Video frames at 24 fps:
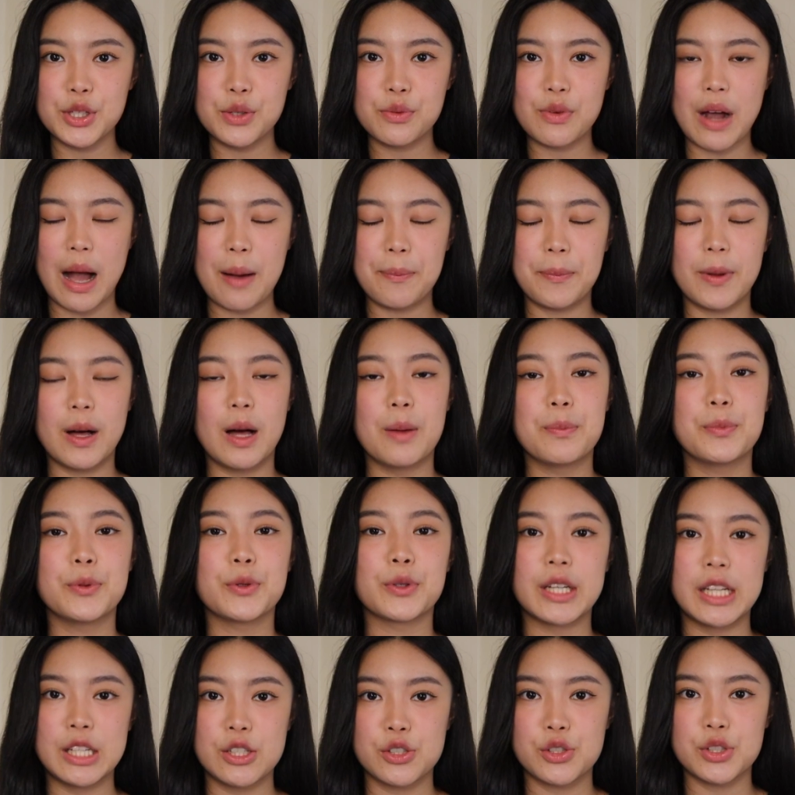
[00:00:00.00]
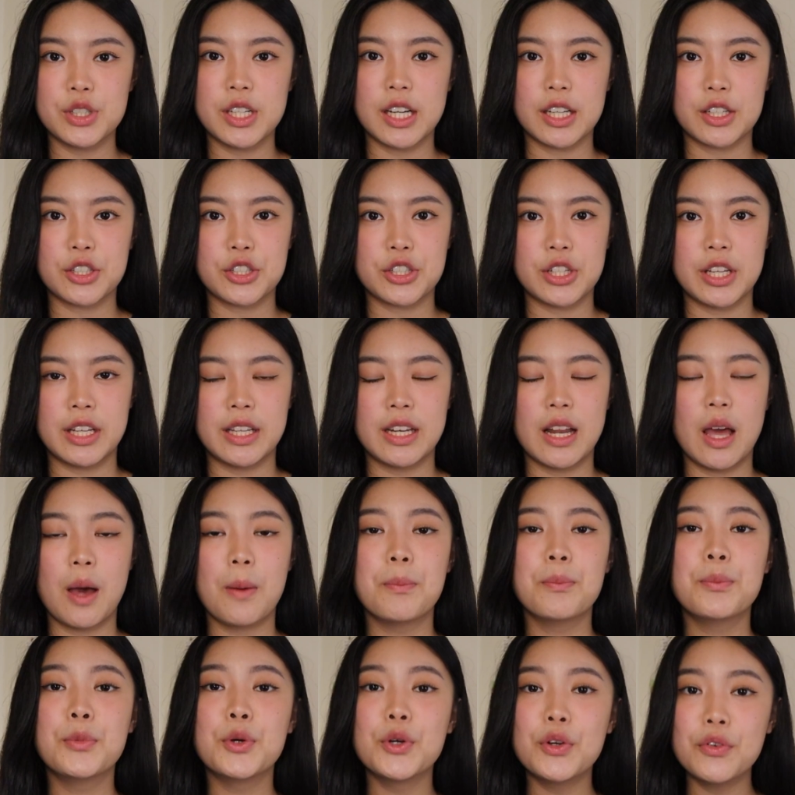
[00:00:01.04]
you wrap up your introduction,
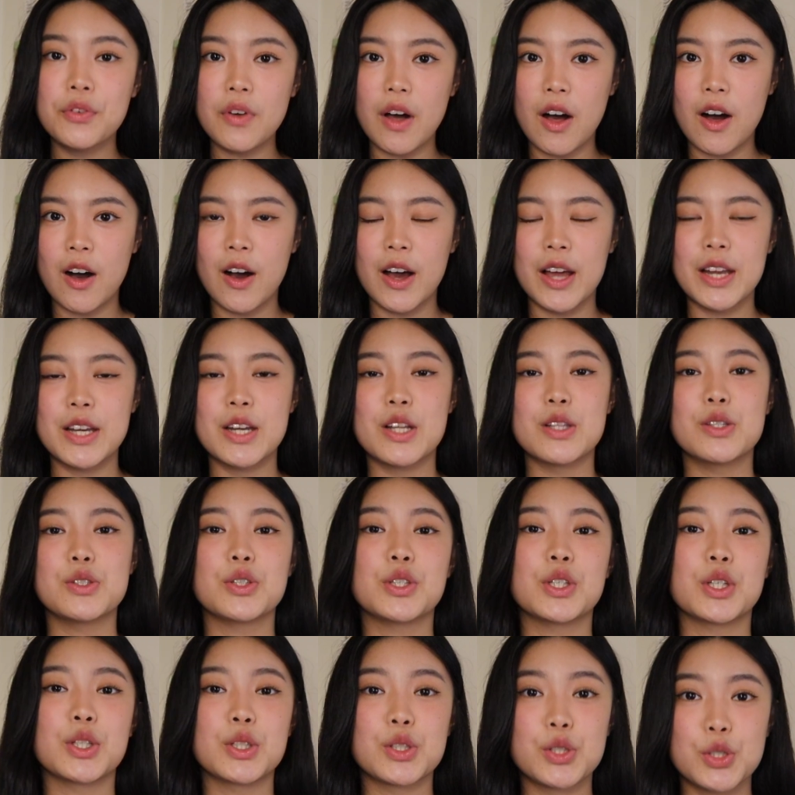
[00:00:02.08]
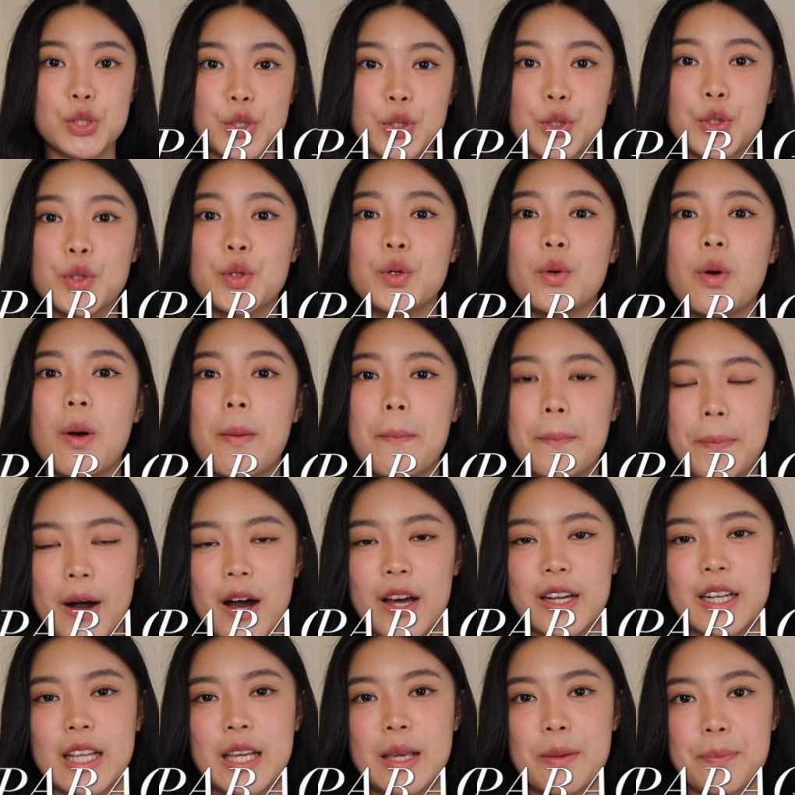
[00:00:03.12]
move on to your 2
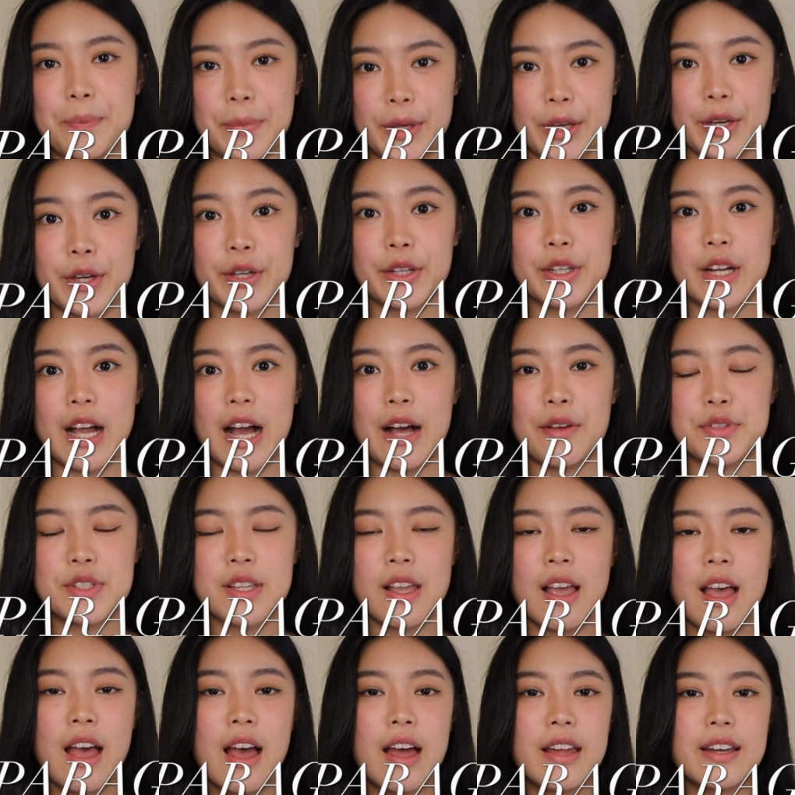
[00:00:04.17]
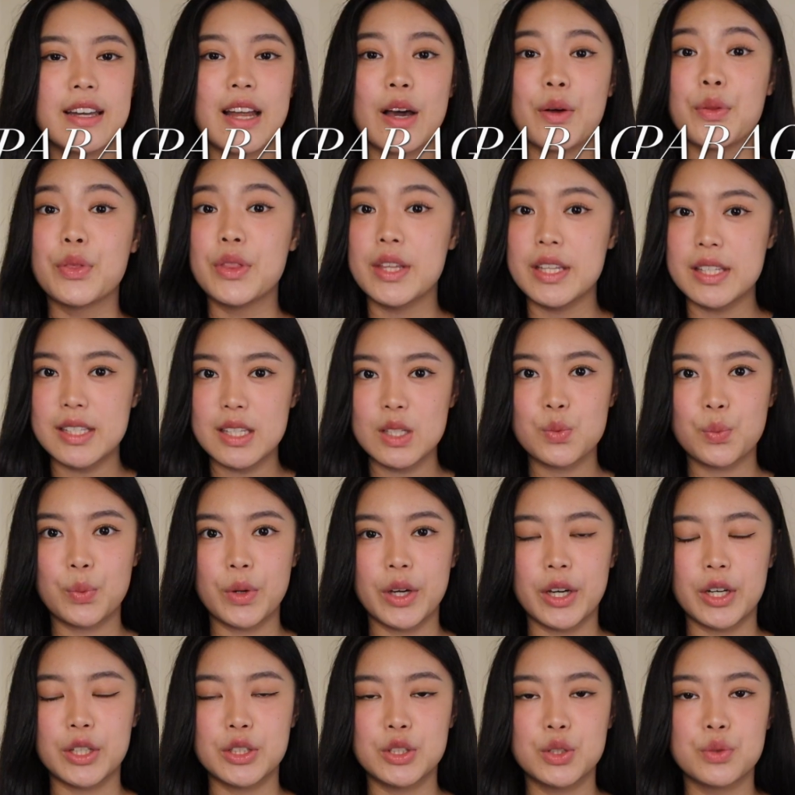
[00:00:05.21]
body paragraphs. Now, this is
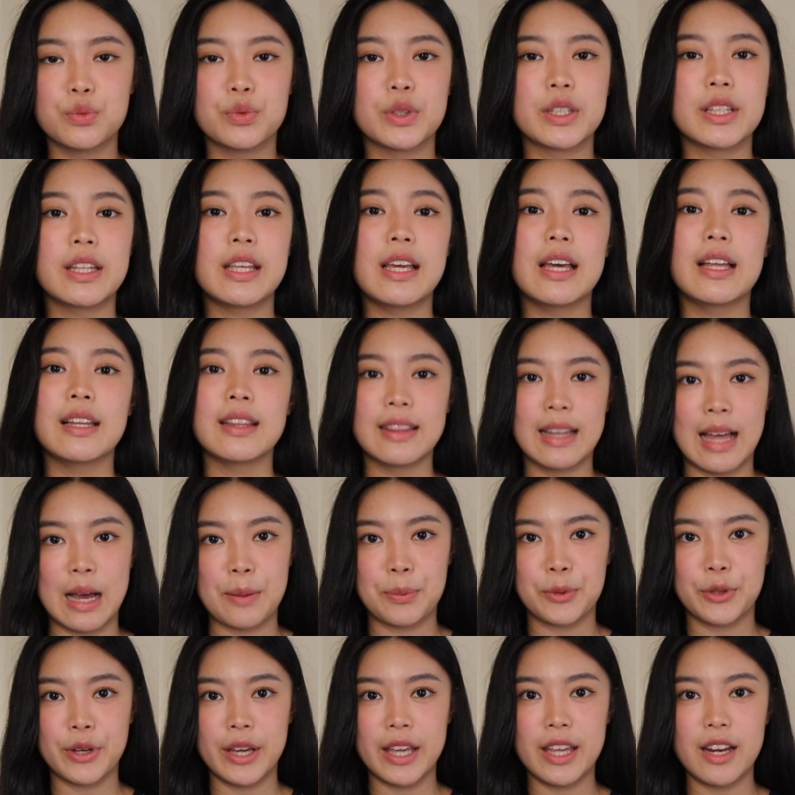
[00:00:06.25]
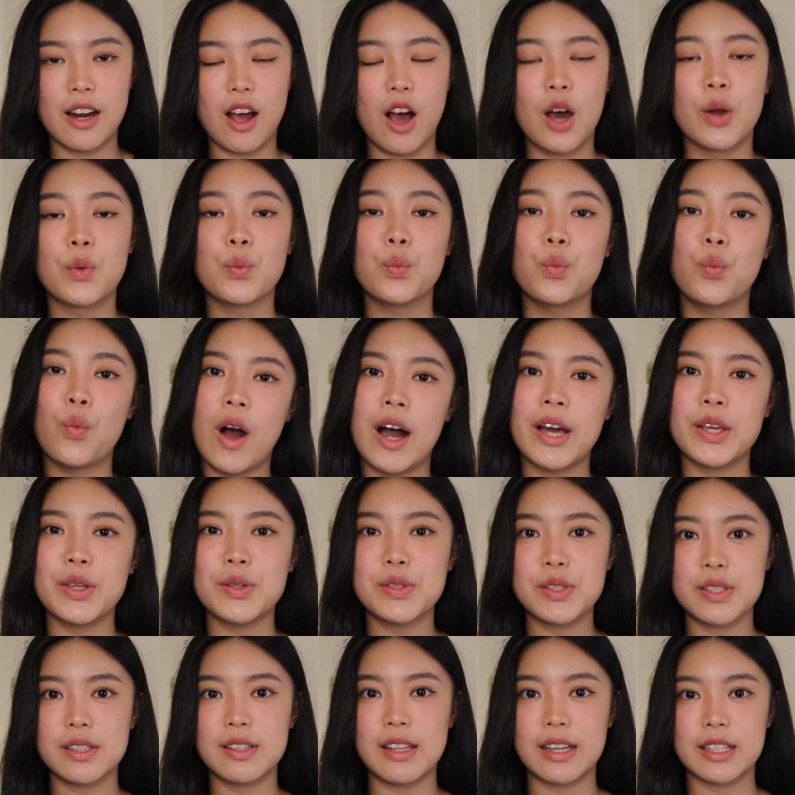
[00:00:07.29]
where you really elaborate on why you
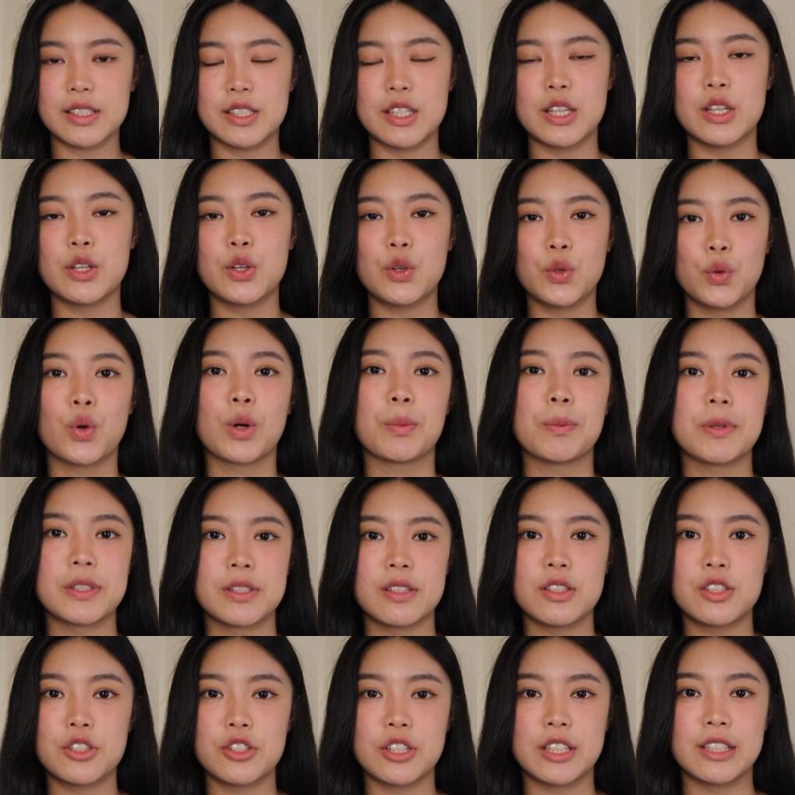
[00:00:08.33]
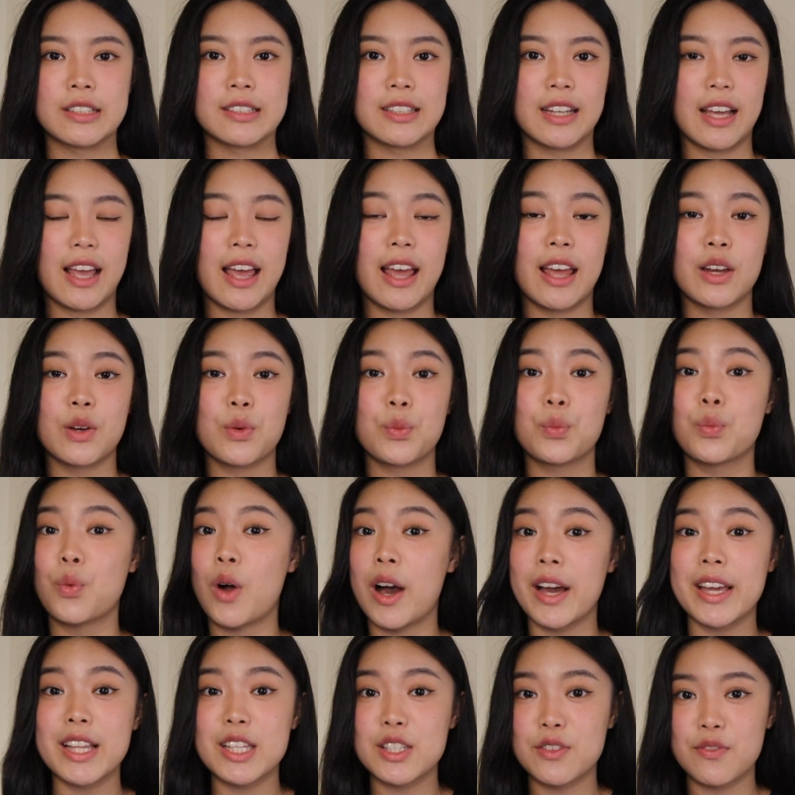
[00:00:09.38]
selected your position and
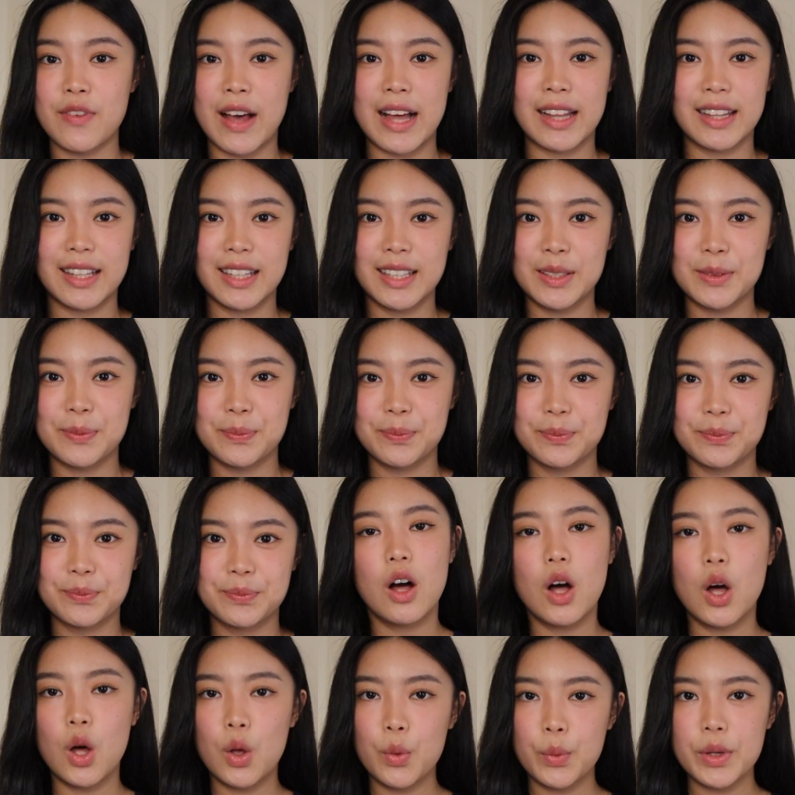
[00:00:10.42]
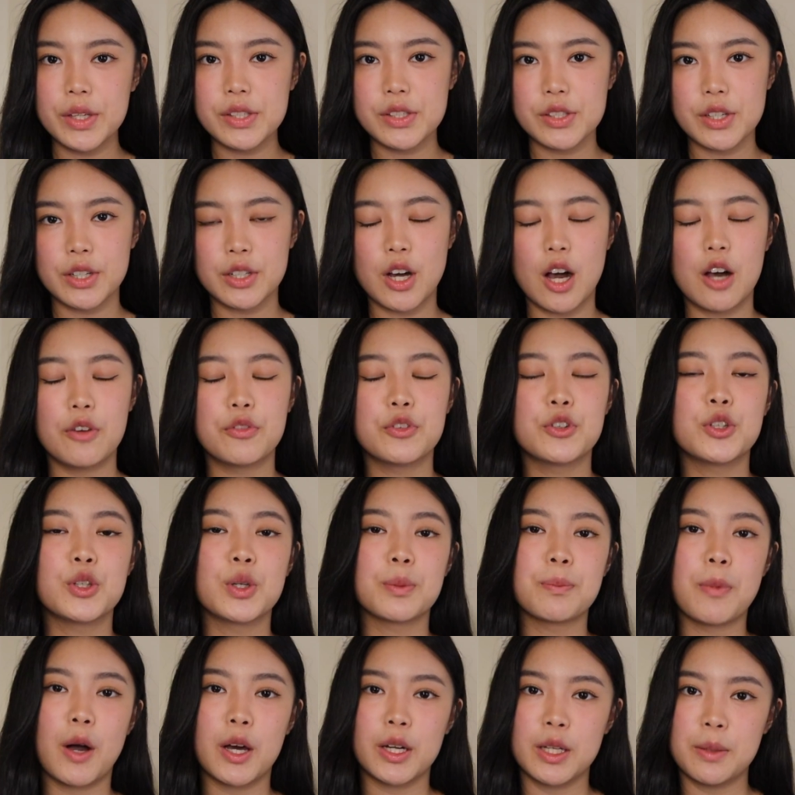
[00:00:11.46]
why it's valid. Always start off
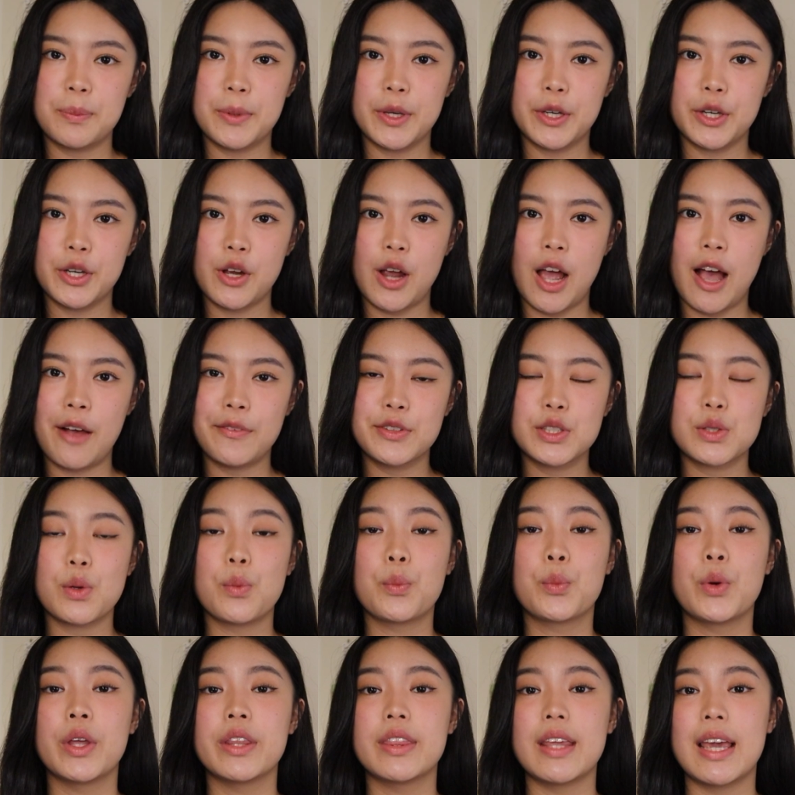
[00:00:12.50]
your body paragraphs with